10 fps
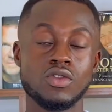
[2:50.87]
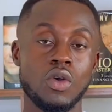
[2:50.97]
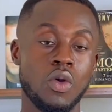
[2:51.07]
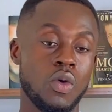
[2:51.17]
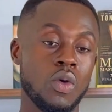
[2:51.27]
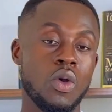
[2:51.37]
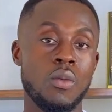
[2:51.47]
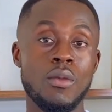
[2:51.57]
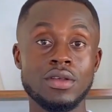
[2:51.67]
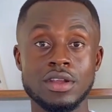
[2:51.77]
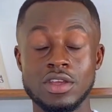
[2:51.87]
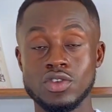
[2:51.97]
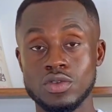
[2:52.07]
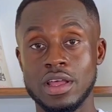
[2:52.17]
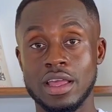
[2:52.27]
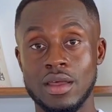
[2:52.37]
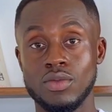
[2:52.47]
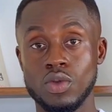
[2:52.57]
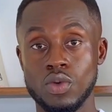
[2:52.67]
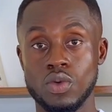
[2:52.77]
So most of the issues that
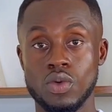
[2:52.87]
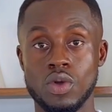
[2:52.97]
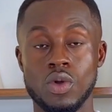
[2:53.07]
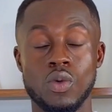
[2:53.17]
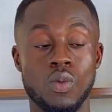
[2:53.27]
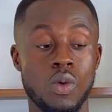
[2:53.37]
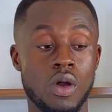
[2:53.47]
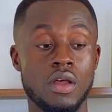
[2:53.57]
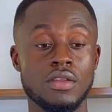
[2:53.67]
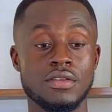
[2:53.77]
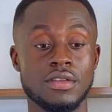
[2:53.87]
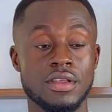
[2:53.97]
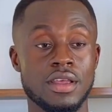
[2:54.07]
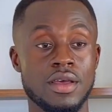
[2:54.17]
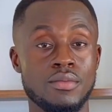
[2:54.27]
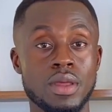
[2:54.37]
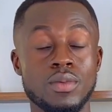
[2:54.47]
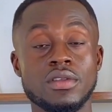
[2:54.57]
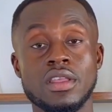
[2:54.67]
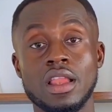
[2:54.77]
came through was
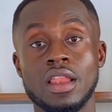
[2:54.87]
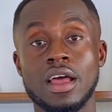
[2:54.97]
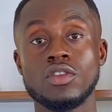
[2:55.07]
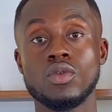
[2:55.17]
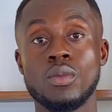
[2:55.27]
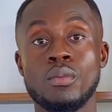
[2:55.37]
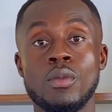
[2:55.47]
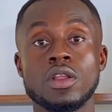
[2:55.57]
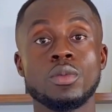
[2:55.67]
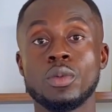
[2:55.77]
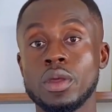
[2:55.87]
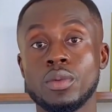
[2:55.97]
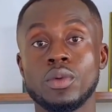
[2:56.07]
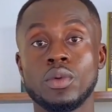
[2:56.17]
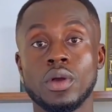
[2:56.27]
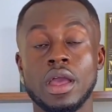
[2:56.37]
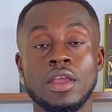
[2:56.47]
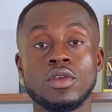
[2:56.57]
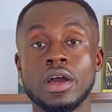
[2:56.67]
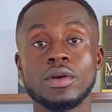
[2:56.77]
people selling land to multiple people,
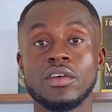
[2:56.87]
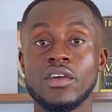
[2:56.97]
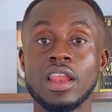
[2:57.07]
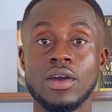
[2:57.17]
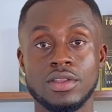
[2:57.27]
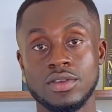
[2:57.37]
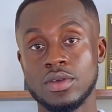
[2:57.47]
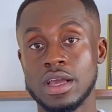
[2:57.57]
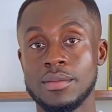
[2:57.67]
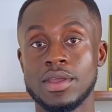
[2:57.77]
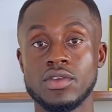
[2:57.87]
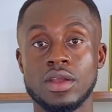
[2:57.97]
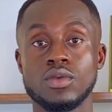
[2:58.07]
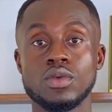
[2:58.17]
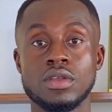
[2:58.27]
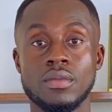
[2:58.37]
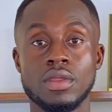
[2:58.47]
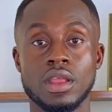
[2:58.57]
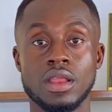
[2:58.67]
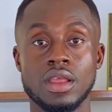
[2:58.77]
and you're not going to find out until you come and try to do something.
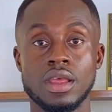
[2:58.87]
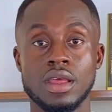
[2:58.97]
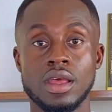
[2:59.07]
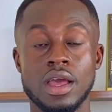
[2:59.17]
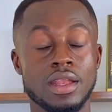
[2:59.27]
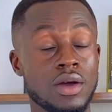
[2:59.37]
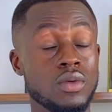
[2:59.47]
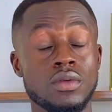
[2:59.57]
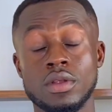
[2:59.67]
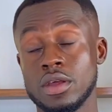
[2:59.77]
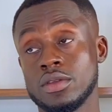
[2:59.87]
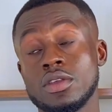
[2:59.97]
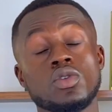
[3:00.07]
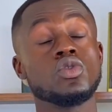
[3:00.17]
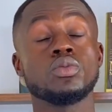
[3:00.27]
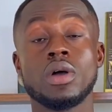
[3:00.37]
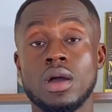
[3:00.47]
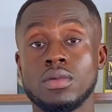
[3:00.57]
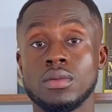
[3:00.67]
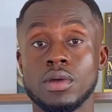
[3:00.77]
And now there's a huge
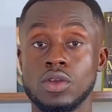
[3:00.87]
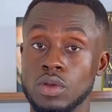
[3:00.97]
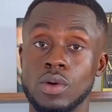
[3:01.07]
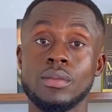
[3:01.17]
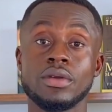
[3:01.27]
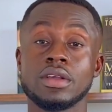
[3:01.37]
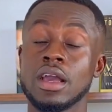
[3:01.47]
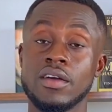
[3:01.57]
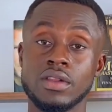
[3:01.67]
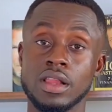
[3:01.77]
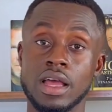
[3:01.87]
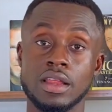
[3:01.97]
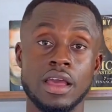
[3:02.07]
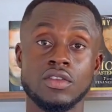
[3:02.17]
problem. And only one person can have the land. It